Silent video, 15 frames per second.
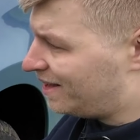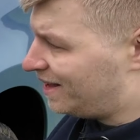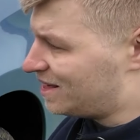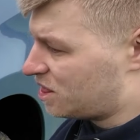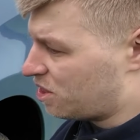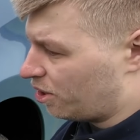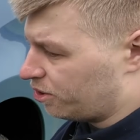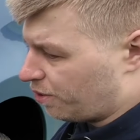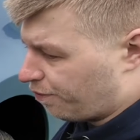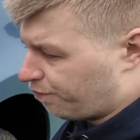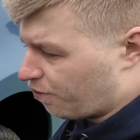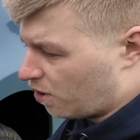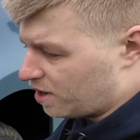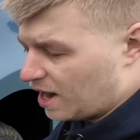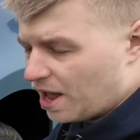It's still on the
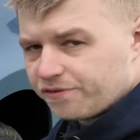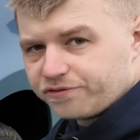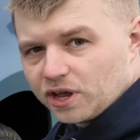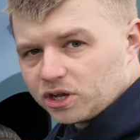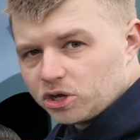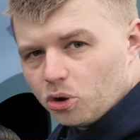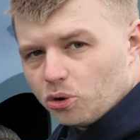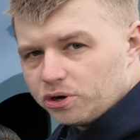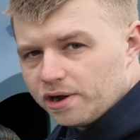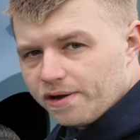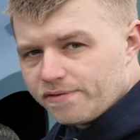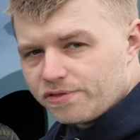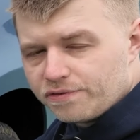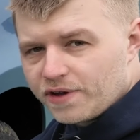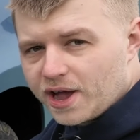front left-hand corner
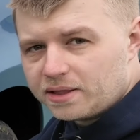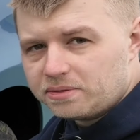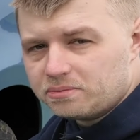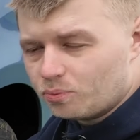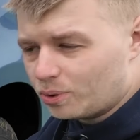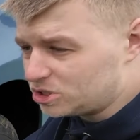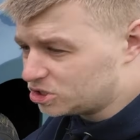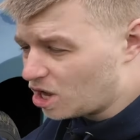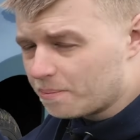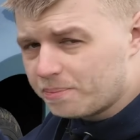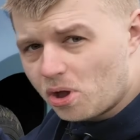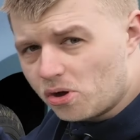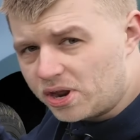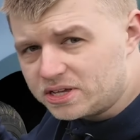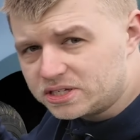of the van, which, I'll
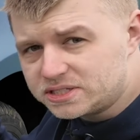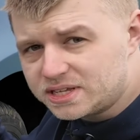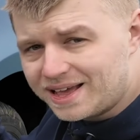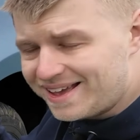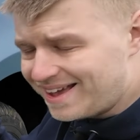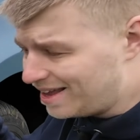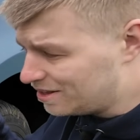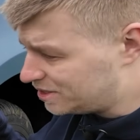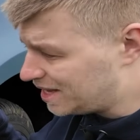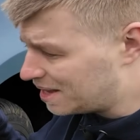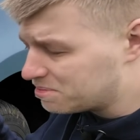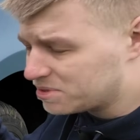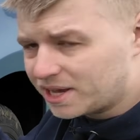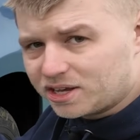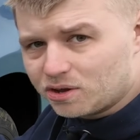be honest, it
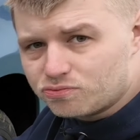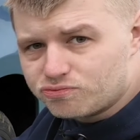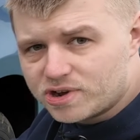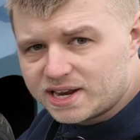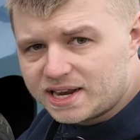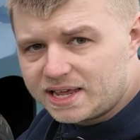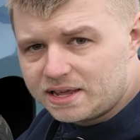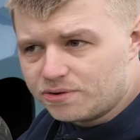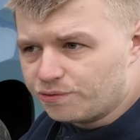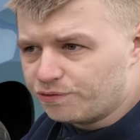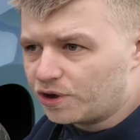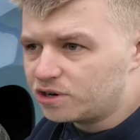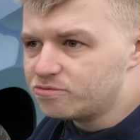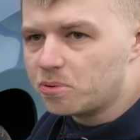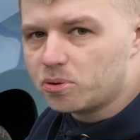seems like a really
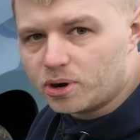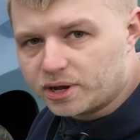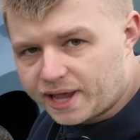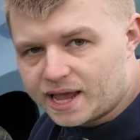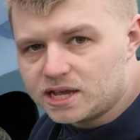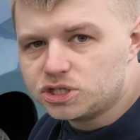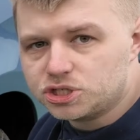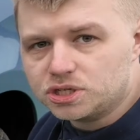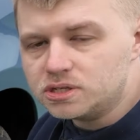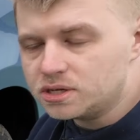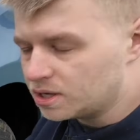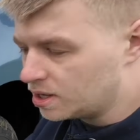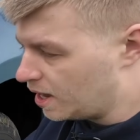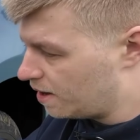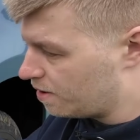vulnerable location
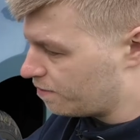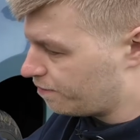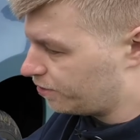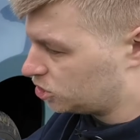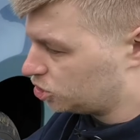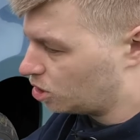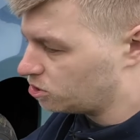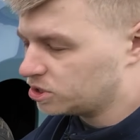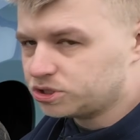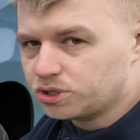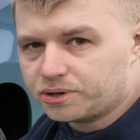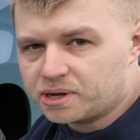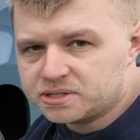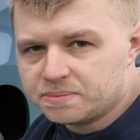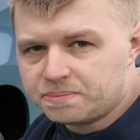for the charging
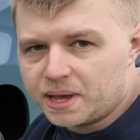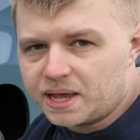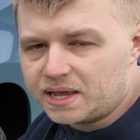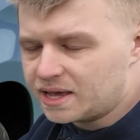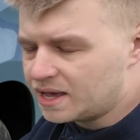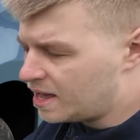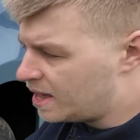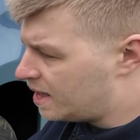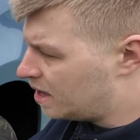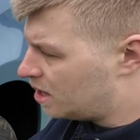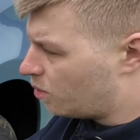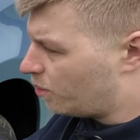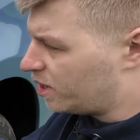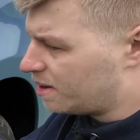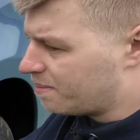socket to be.
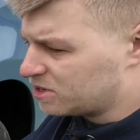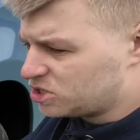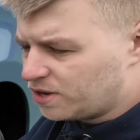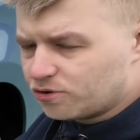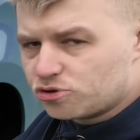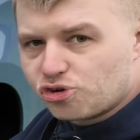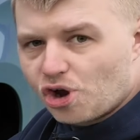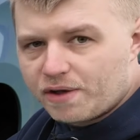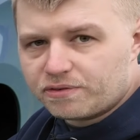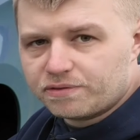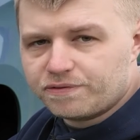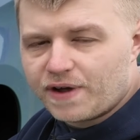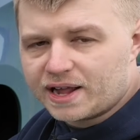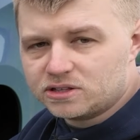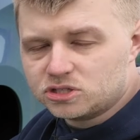Imagine if you're
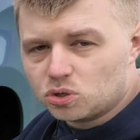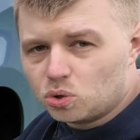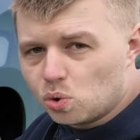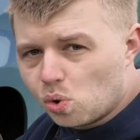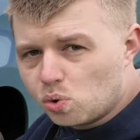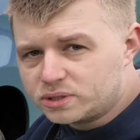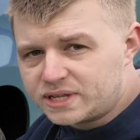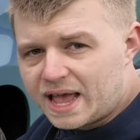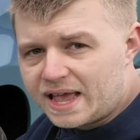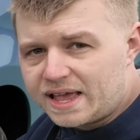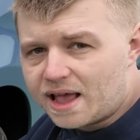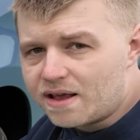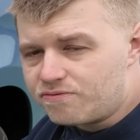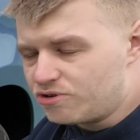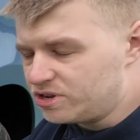driving vans all
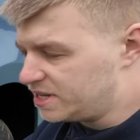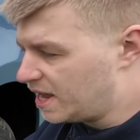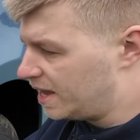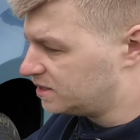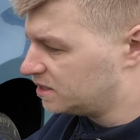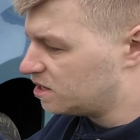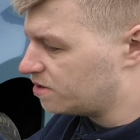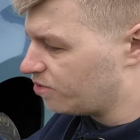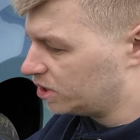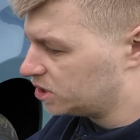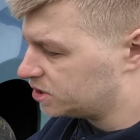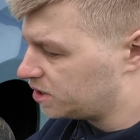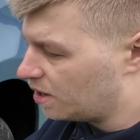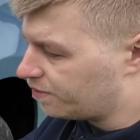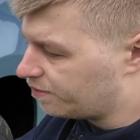day, every day, delivering
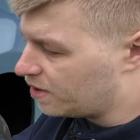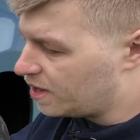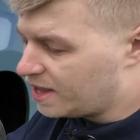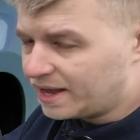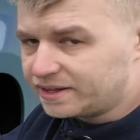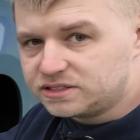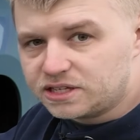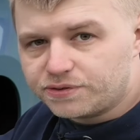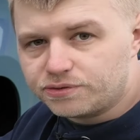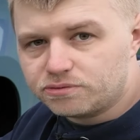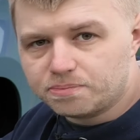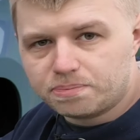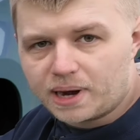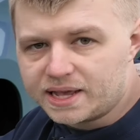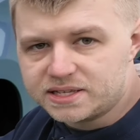stuff in
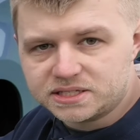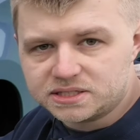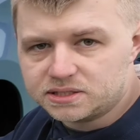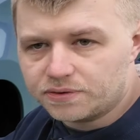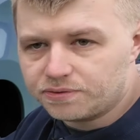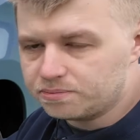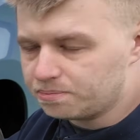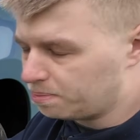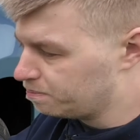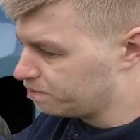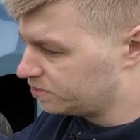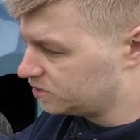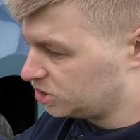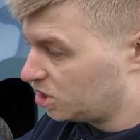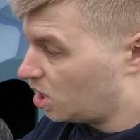different places, in different
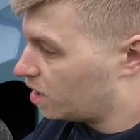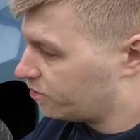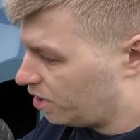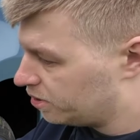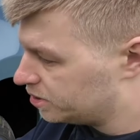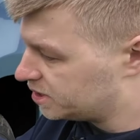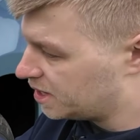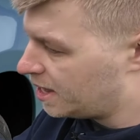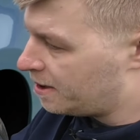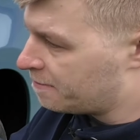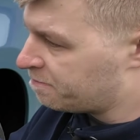scenarios.